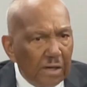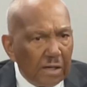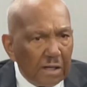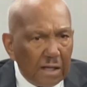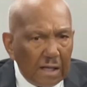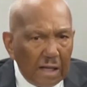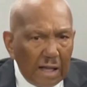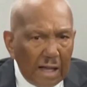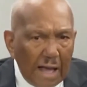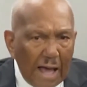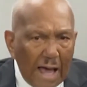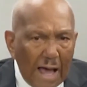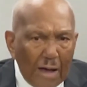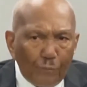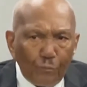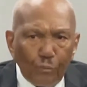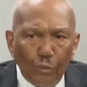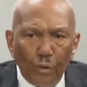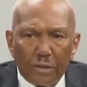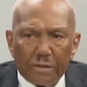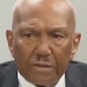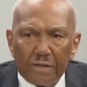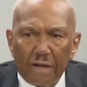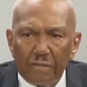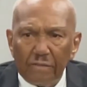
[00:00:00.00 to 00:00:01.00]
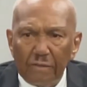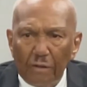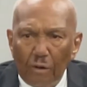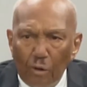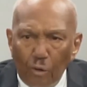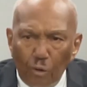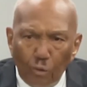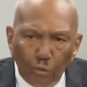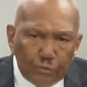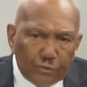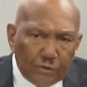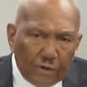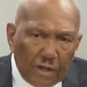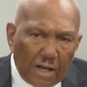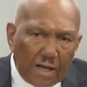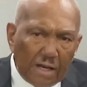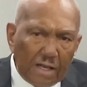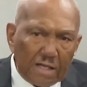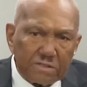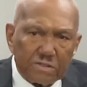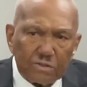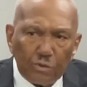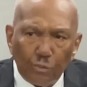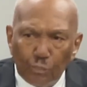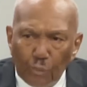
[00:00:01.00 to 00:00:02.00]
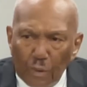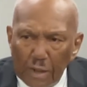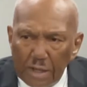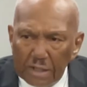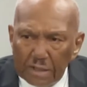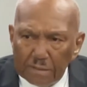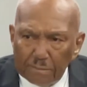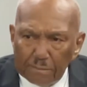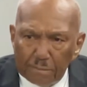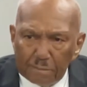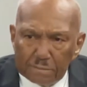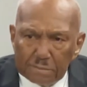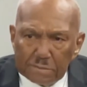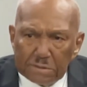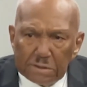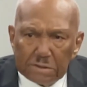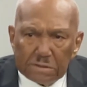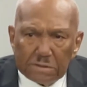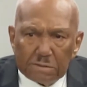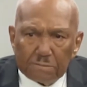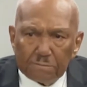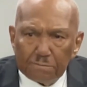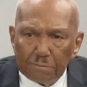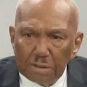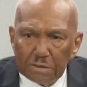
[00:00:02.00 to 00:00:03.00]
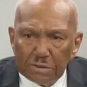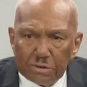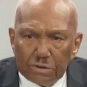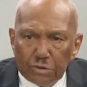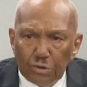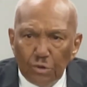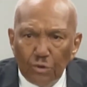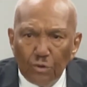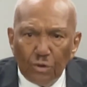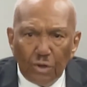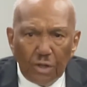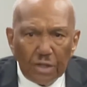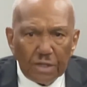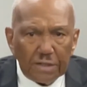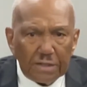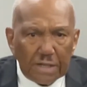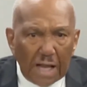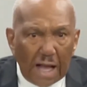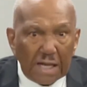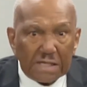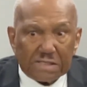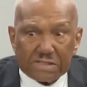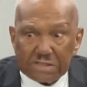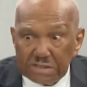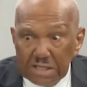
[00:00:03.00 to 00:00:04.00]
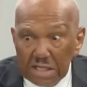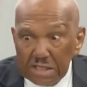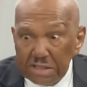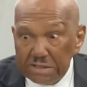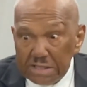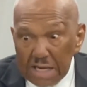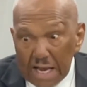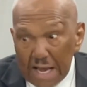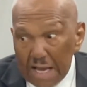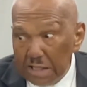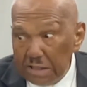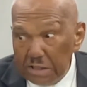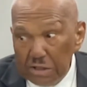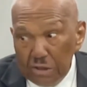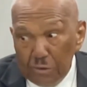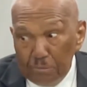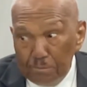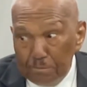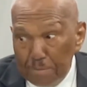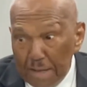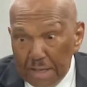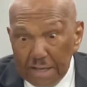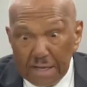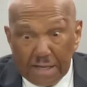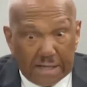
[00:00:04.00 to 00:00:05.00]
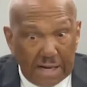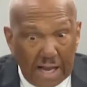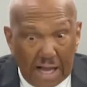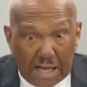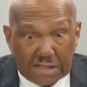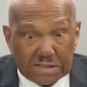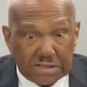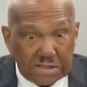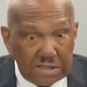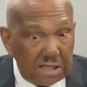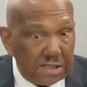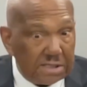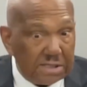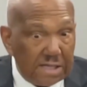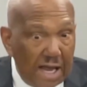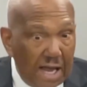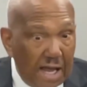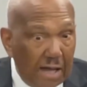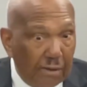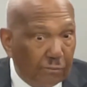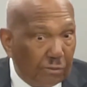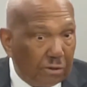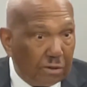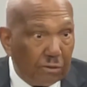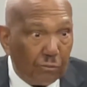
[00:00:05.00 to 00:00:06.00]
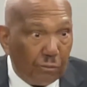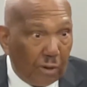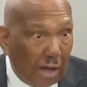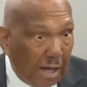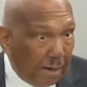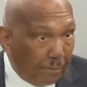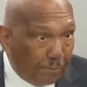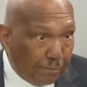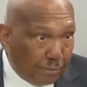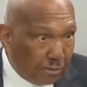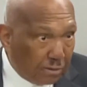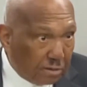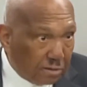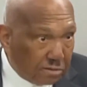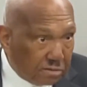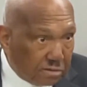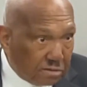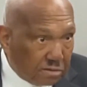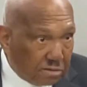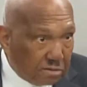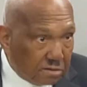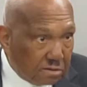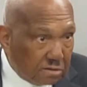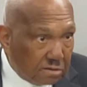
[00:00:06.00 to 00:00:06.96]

I worked at the hotel as a waiter, but you could not sit down. You better not sit down with a white person.